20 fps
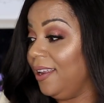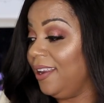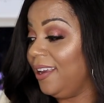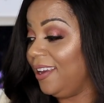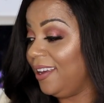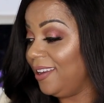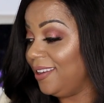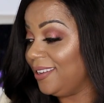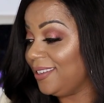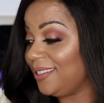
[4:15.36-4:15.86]
it
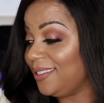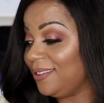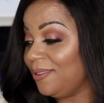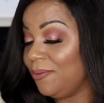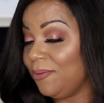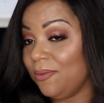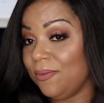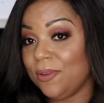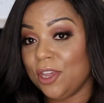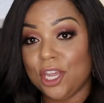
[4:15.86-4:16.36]
is
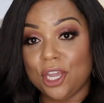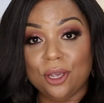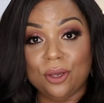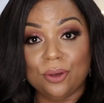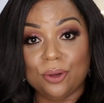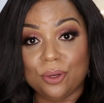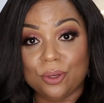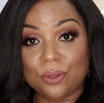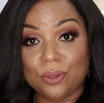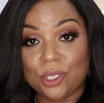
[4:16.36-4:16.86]

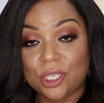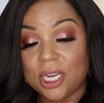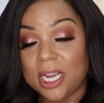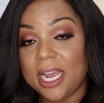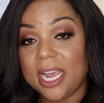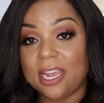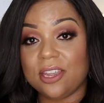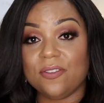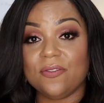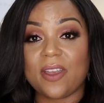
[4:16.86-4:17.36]
huge
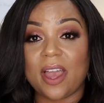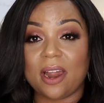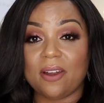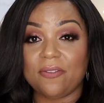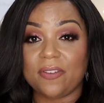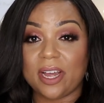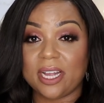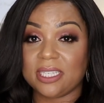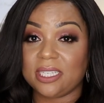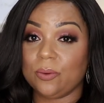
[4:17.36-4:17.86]
and you've got to
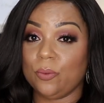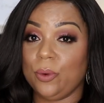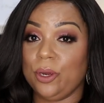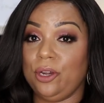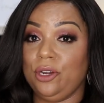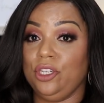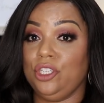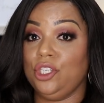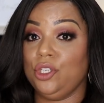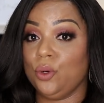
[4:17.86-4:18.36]
find
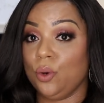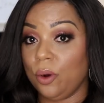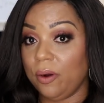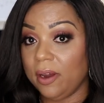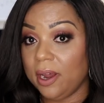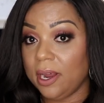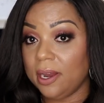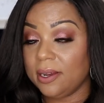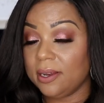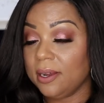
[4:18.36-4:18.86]
somewhere to store
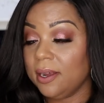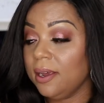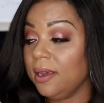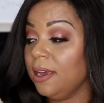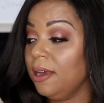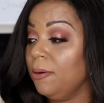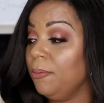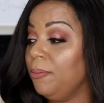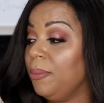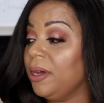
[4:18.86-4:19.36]
it.
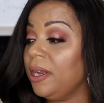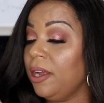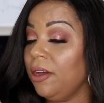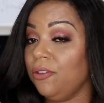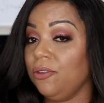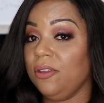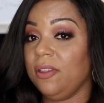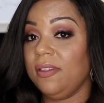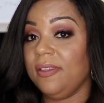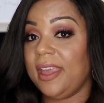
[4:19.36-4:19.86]
But
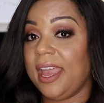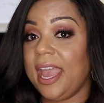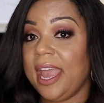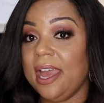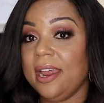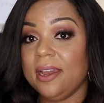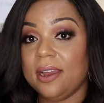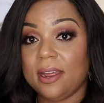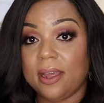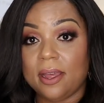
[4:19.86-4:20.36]
other than
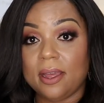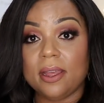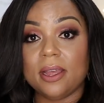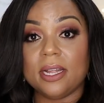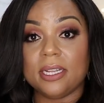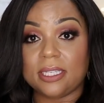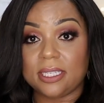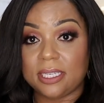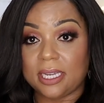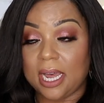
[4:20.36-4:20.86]
that,
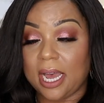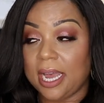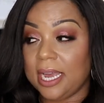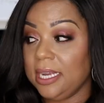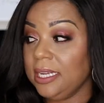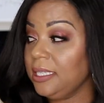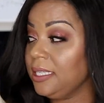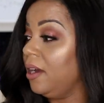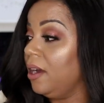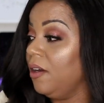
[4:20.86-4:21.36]
it's
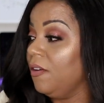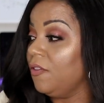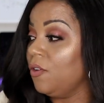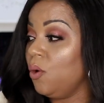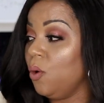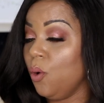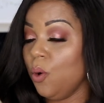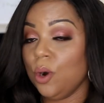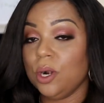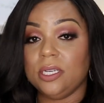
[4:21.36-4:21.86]
nice. Of
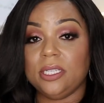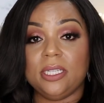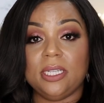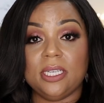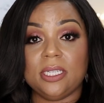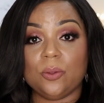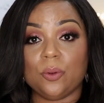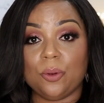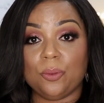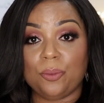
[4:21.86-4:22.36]
course,
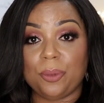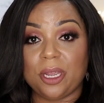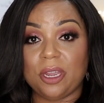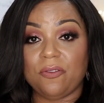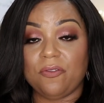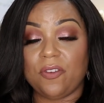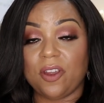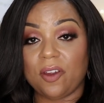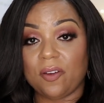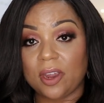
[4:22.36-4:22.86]
this would be
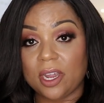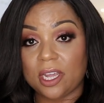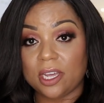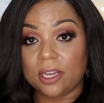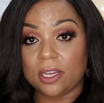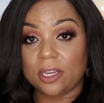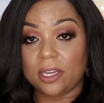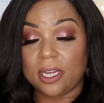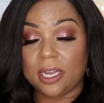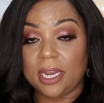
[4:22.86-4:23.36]
very
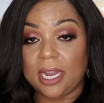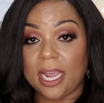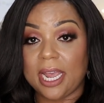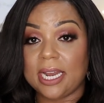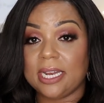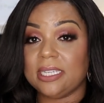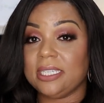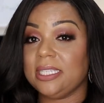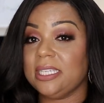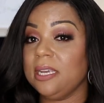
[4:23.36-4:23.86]
good
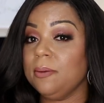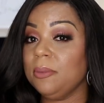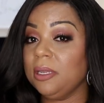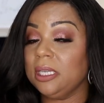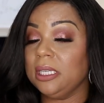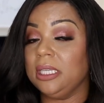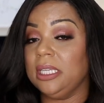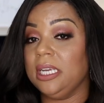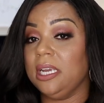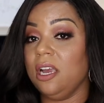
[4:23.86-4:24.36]
and
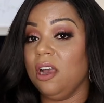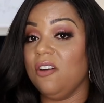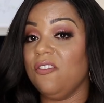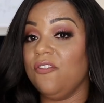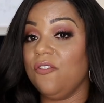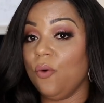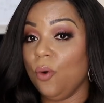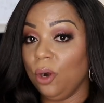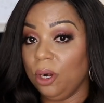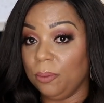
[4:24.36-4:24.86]
seemingly
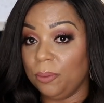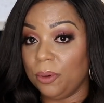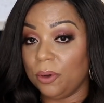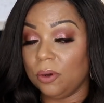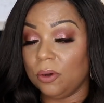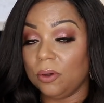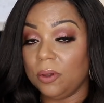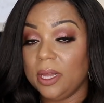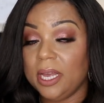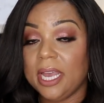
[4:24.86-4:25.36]

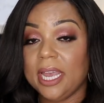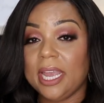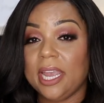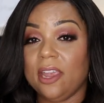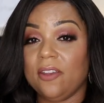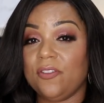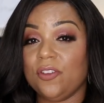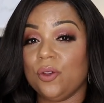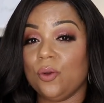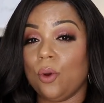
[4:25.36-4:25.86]
affordable
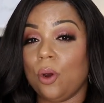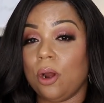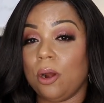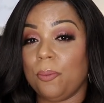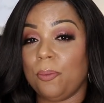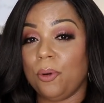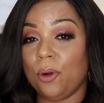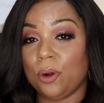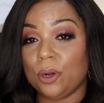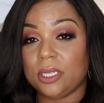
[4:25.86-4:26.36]
if you are
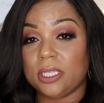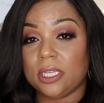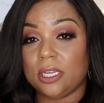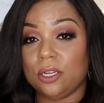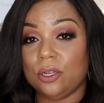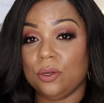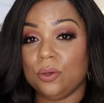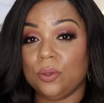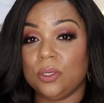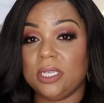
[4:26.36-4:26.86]
a person
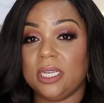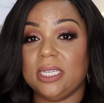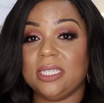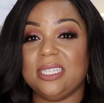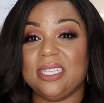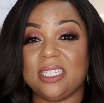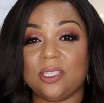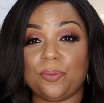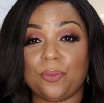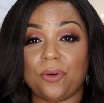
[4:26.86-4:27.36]
who
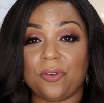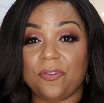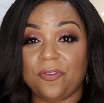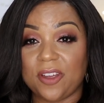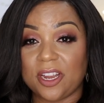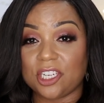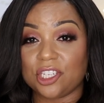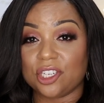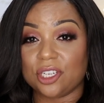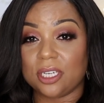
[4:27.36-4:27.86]
does this
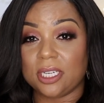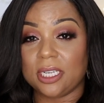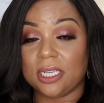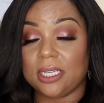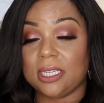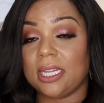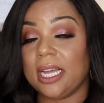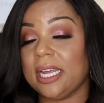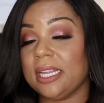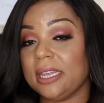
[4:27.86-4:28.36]

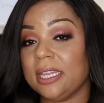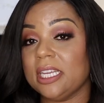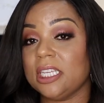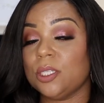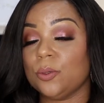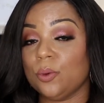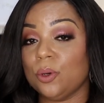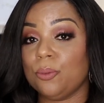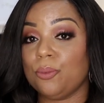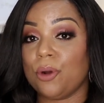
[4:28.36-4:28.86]
professionally. Like
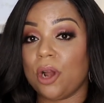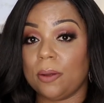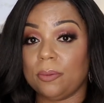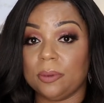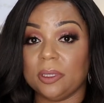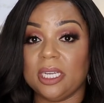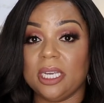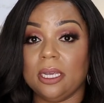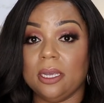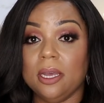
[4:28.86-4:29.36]
this would
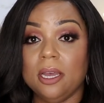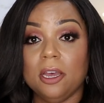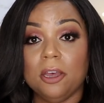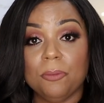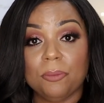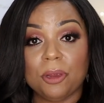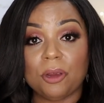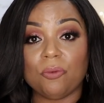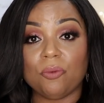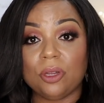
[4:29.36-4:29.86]
probably
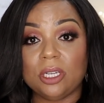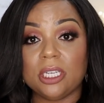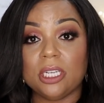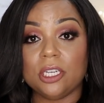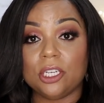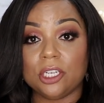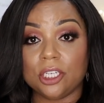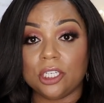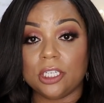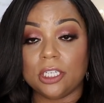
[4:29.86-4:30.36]
be a really
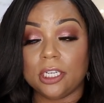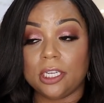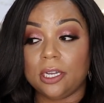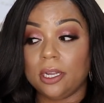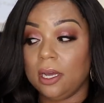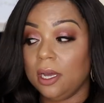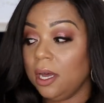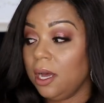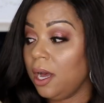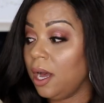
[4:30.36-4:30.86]

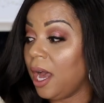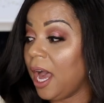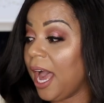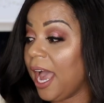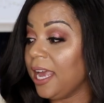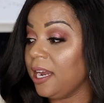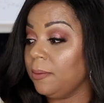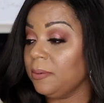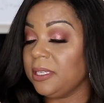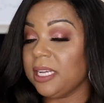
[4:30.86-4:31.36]
good
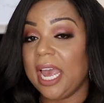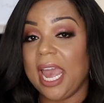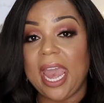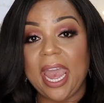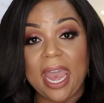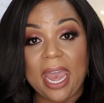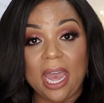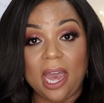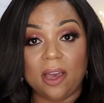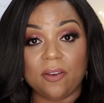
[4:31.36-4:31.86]
item to
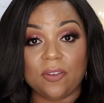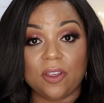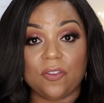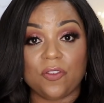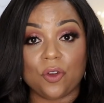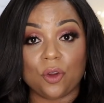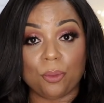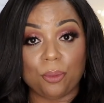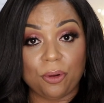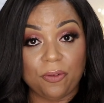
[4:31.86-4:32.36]
have
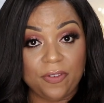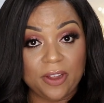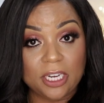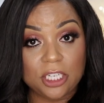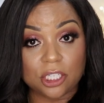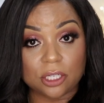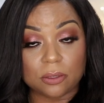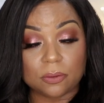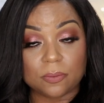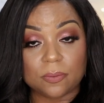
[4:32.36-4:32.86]
if you're a
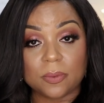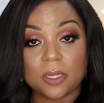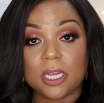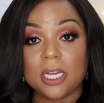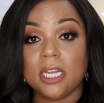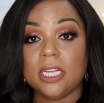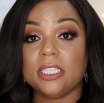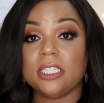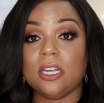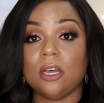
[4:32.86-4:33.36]
professional.
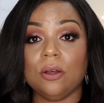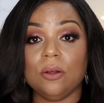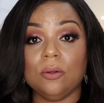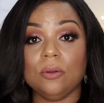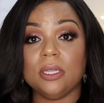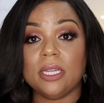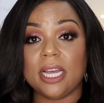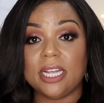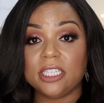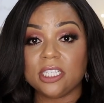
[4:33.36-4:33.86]
So
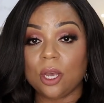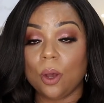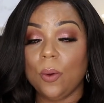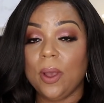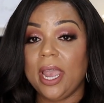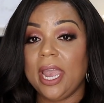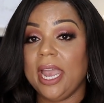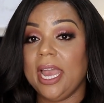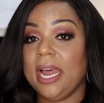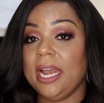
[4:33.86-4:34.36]
let's go
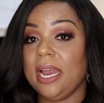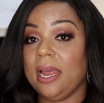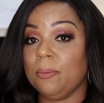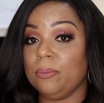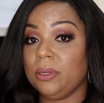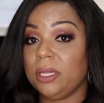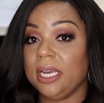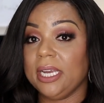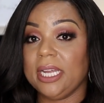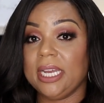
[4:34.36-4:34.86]
ahead and
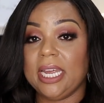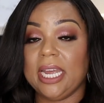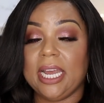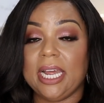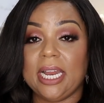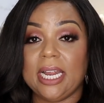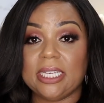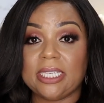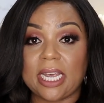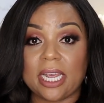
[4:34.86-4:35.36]
plug it
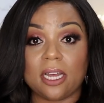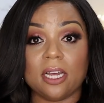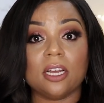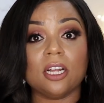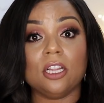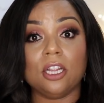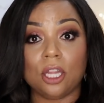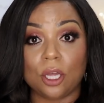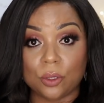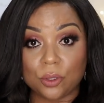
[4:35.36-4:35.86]
in and take a
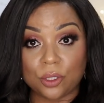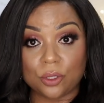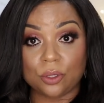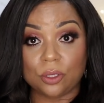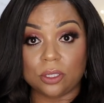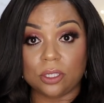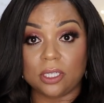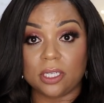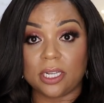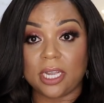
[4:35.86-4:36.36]
closer
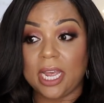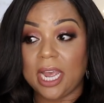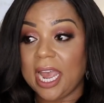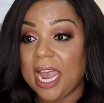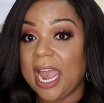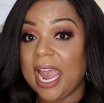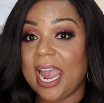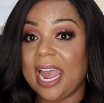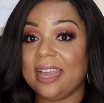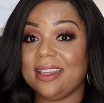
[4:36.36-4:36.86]
look
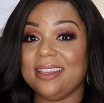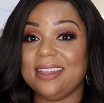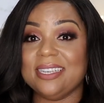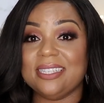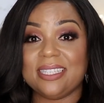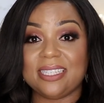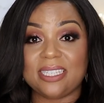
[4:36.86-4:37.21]
at this